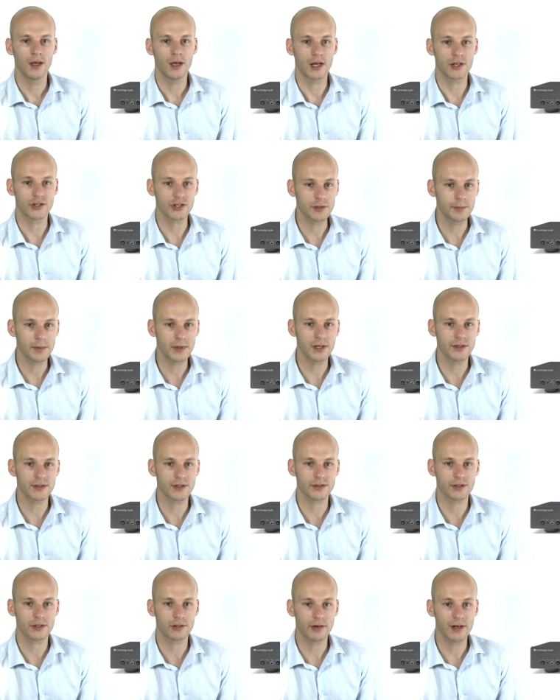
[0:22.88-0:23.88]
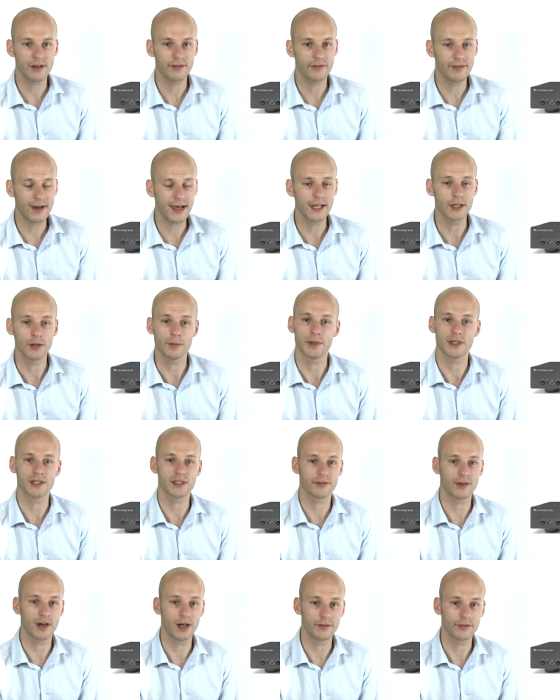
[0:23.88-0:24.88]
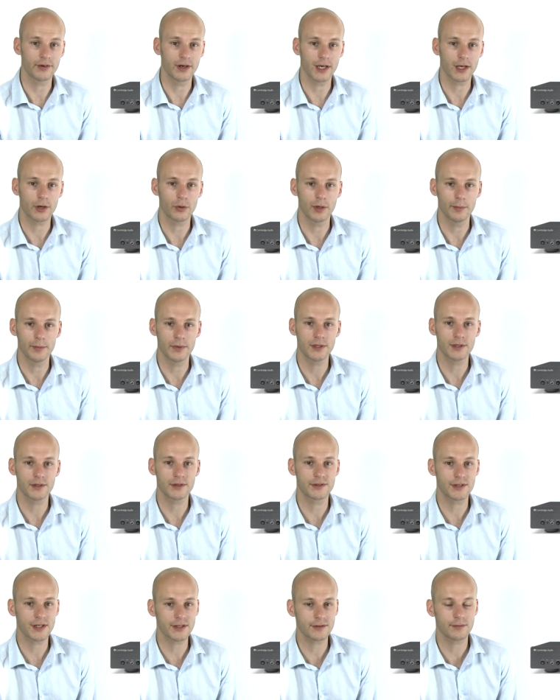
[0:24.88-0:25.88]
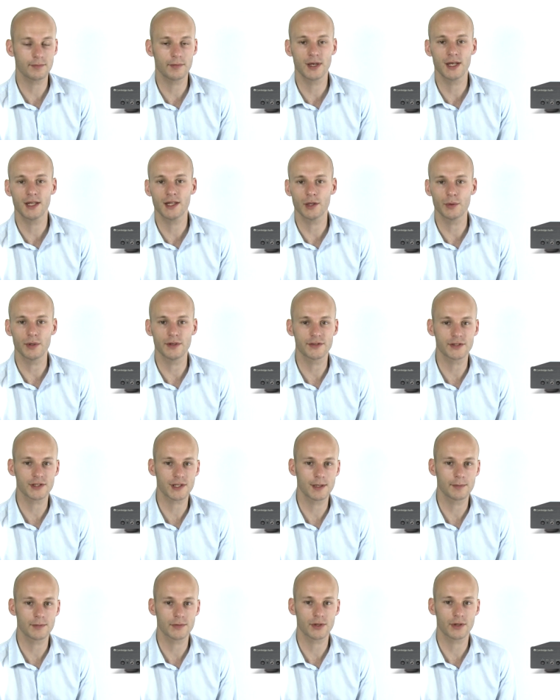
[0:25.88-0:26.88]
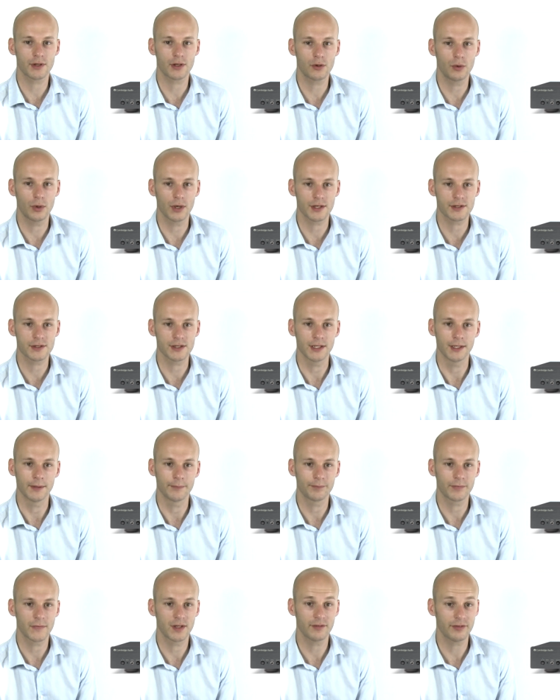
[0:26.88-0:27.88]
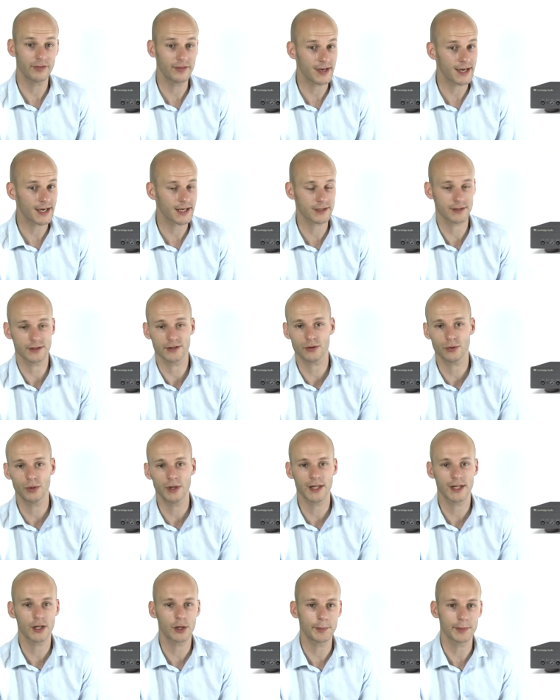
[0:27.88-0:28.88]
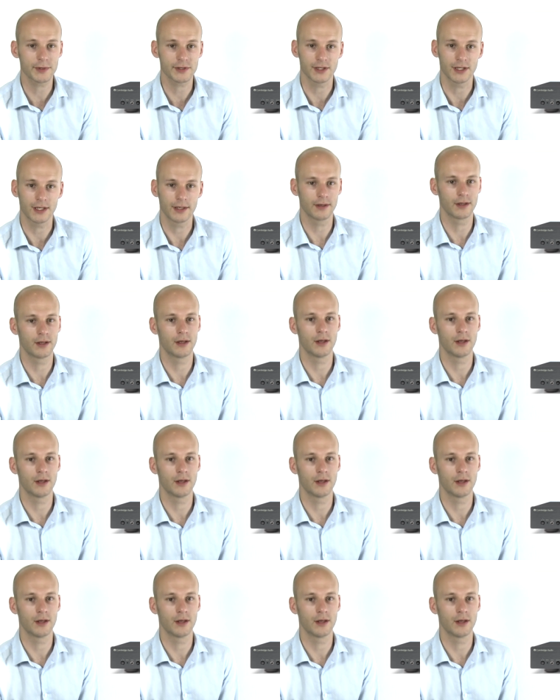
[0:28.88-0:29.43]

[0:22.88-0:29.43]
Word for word: And just because it's a great value piece of hi-fi equipment doesn't mean that we've skimped on the quality. In fact, it's quite the opposite.